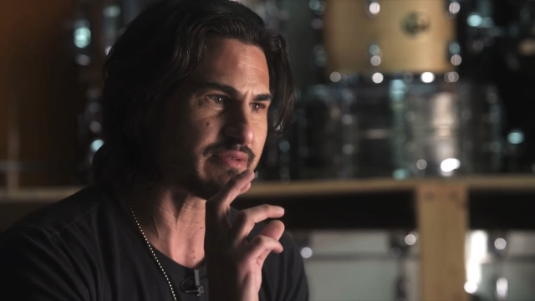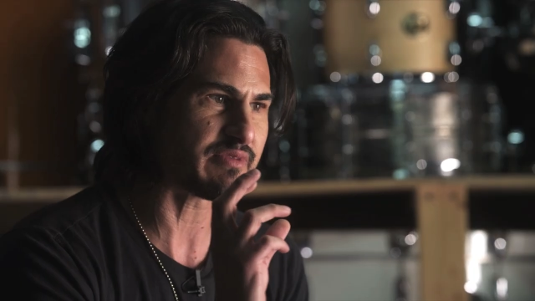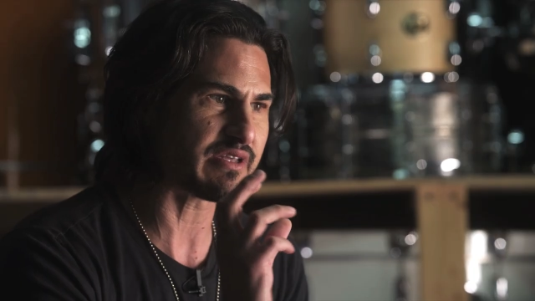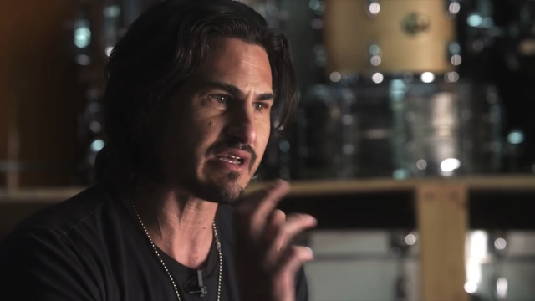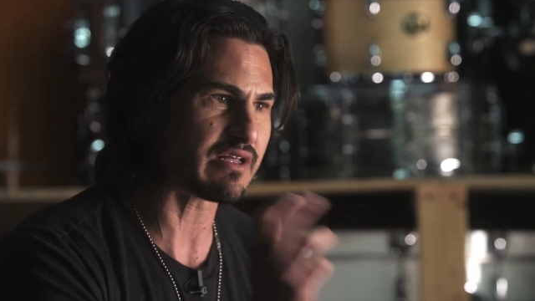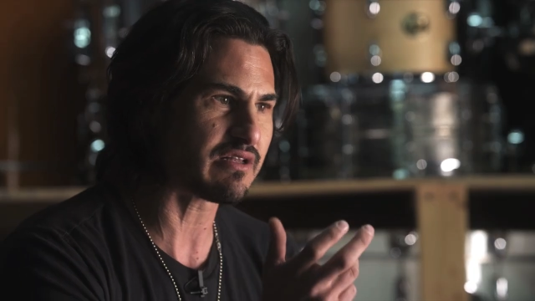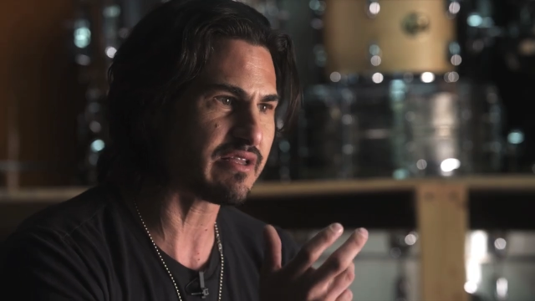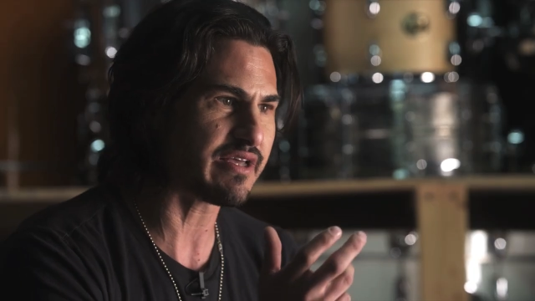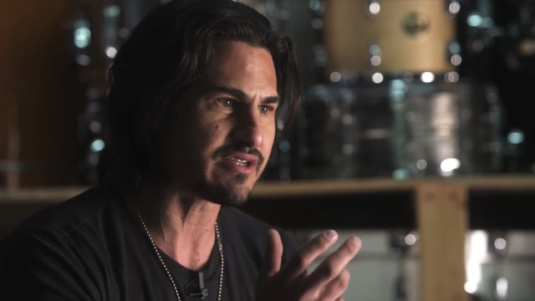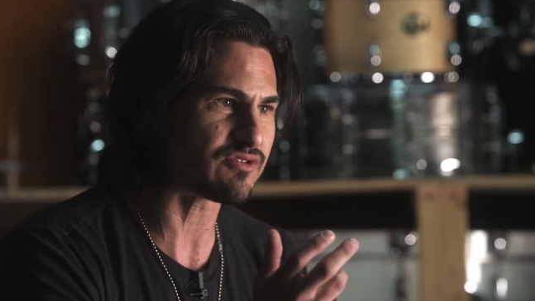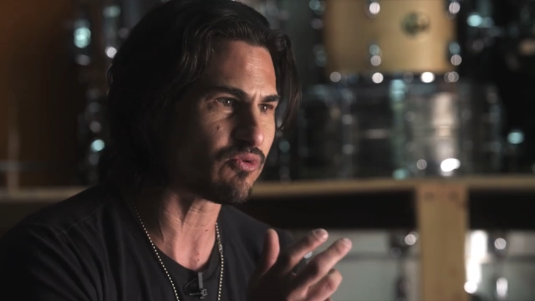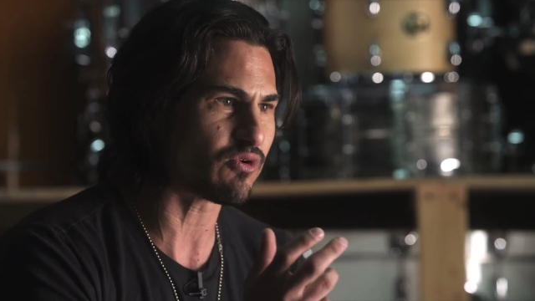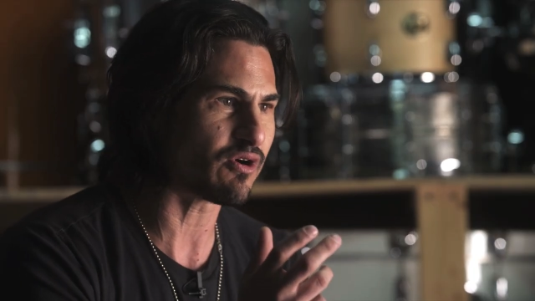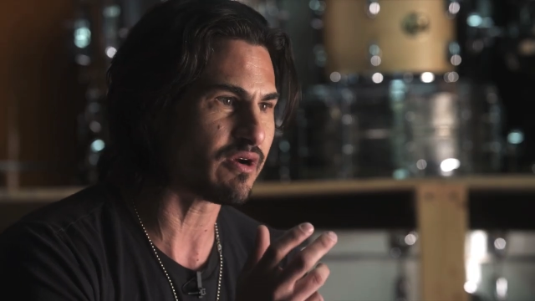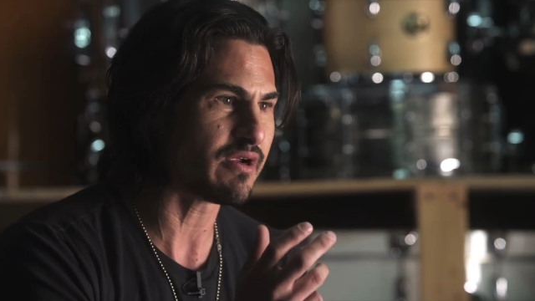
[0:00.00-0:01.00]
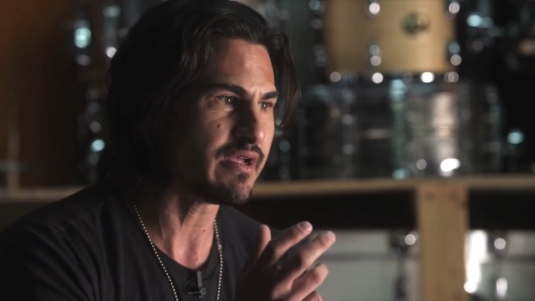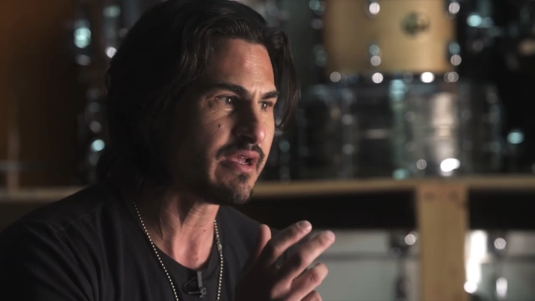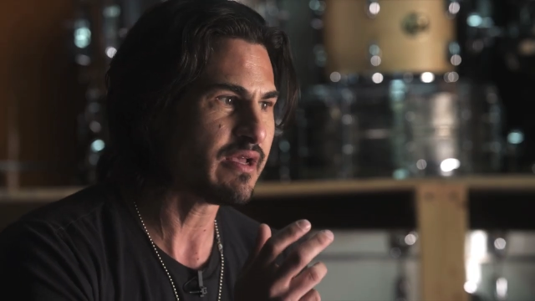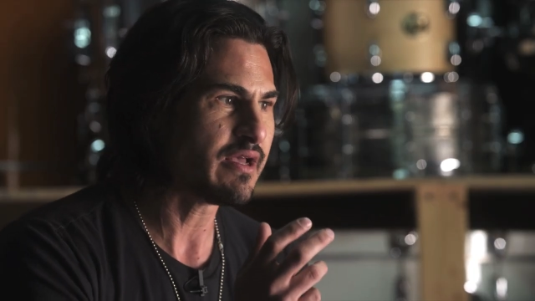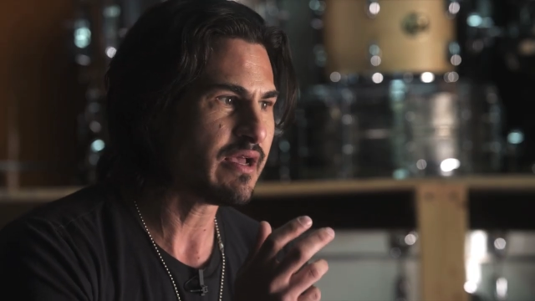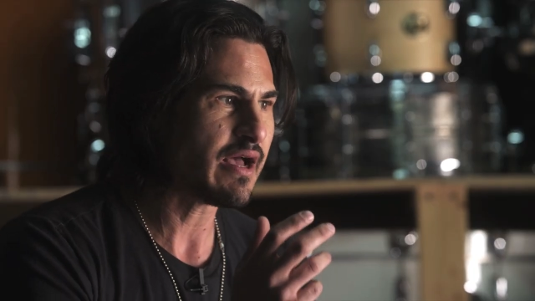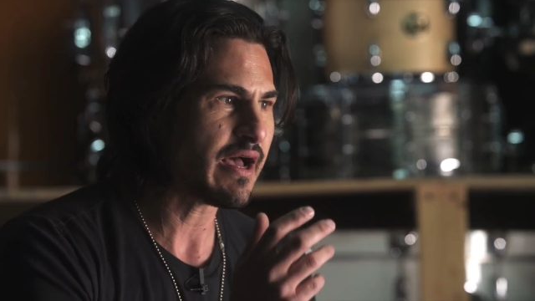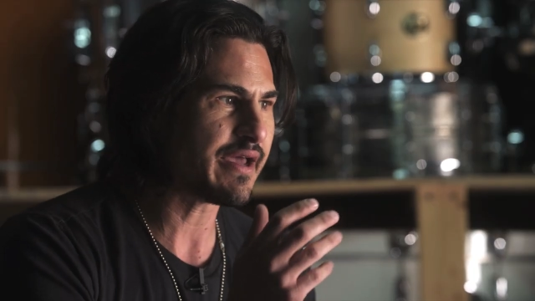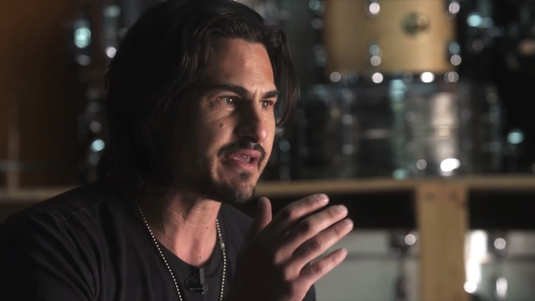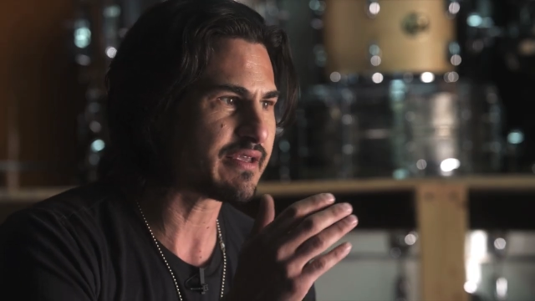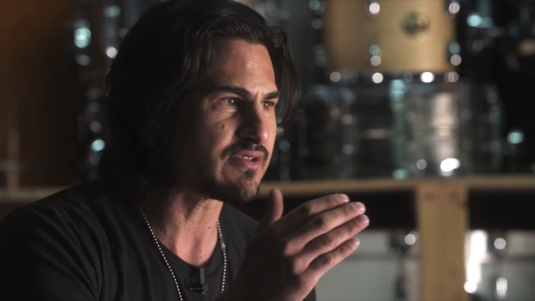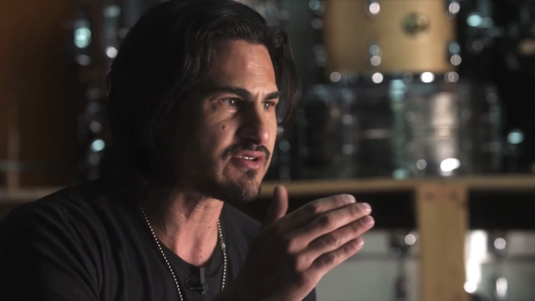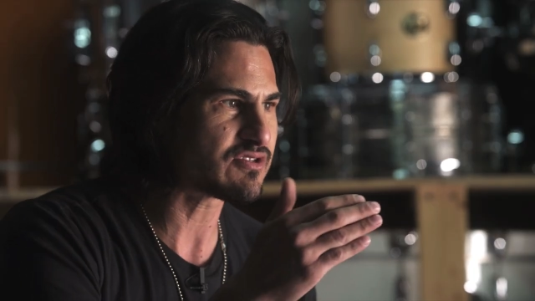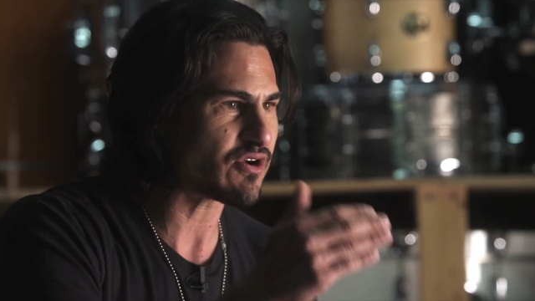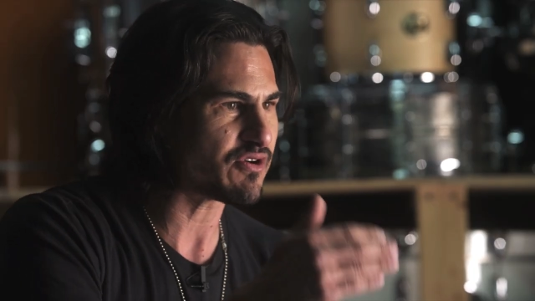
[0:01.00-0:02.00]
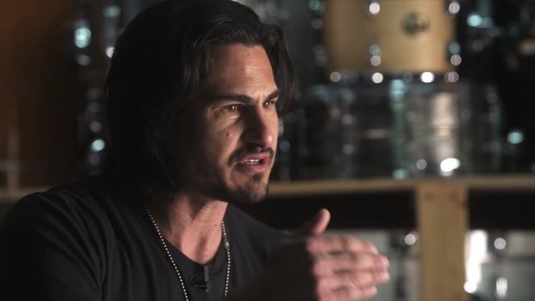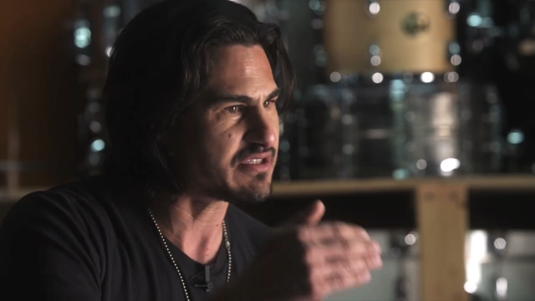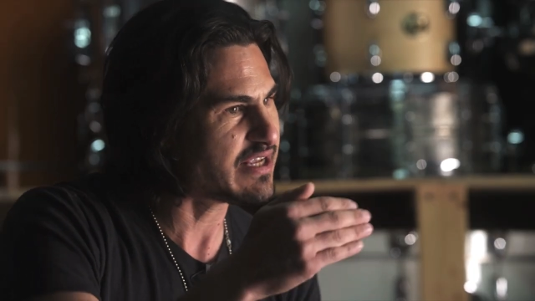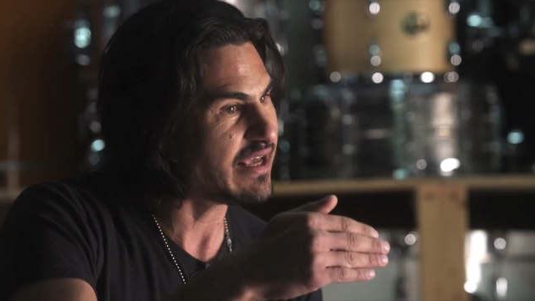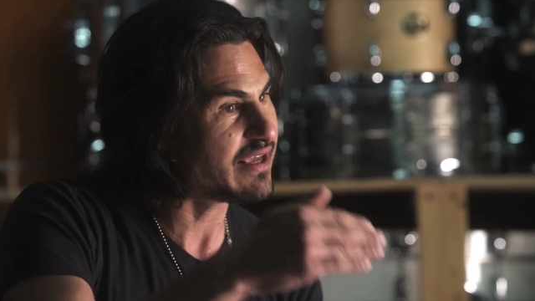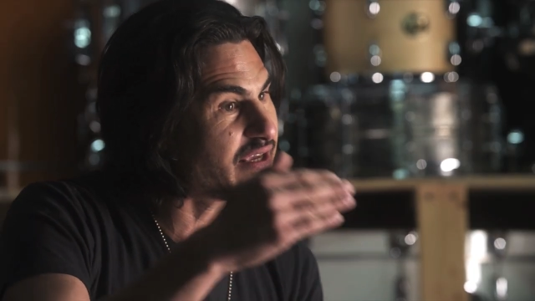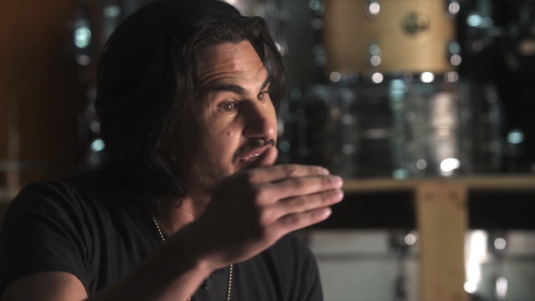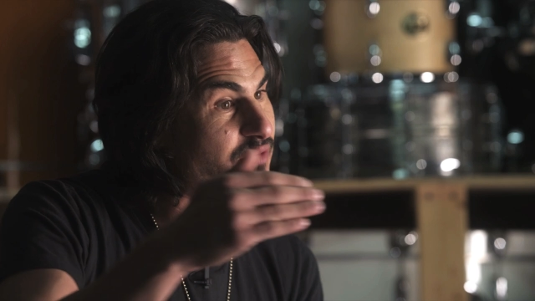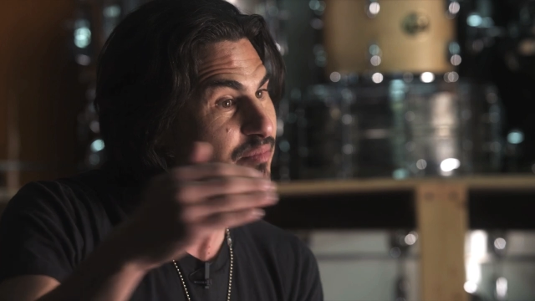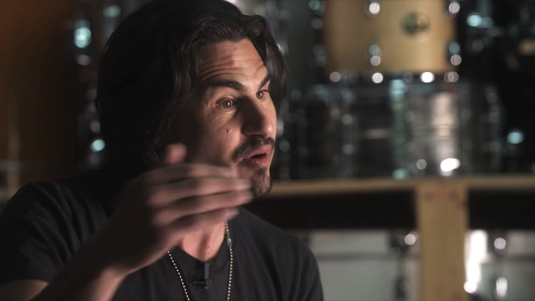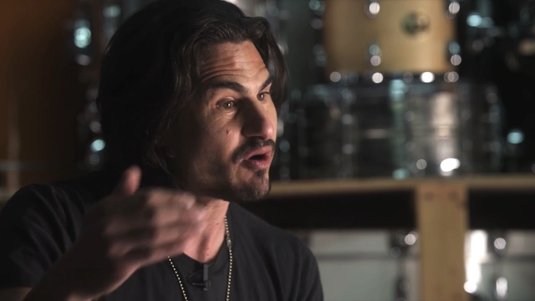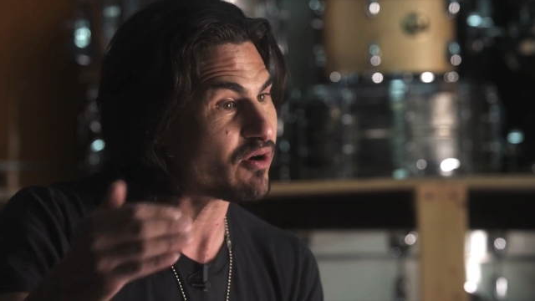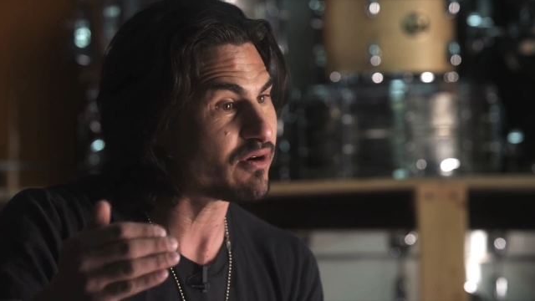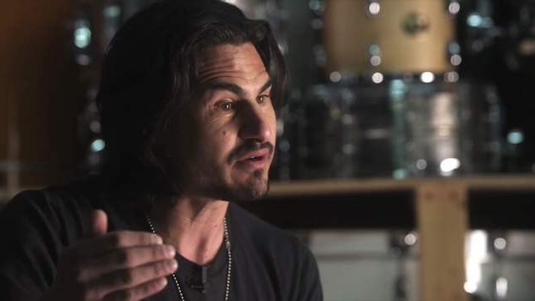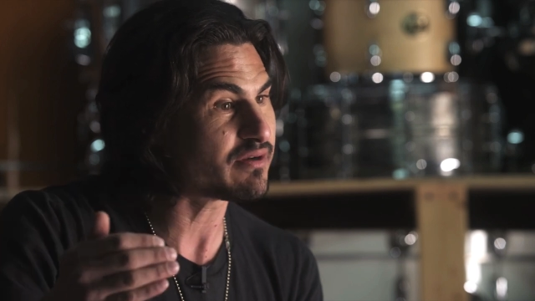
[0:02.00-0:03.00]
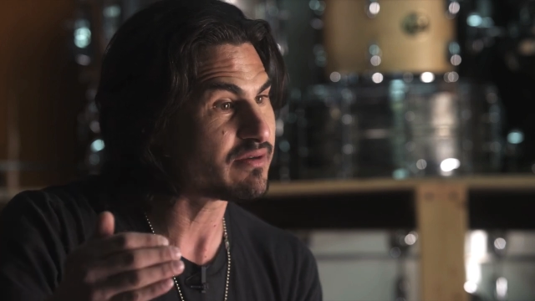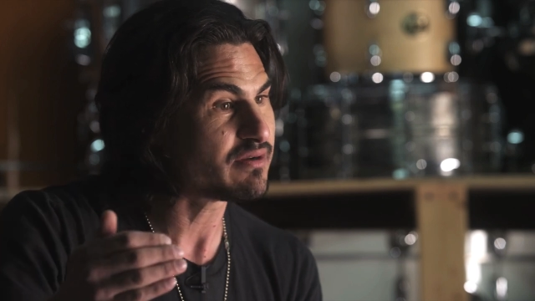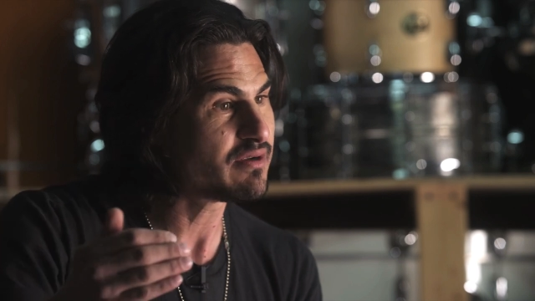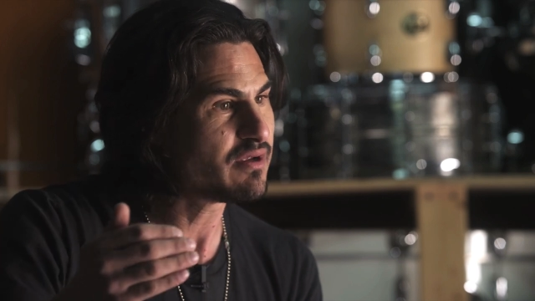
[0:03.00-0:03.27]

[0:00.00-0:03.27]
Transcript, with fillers: something clicked, where I could start taking apart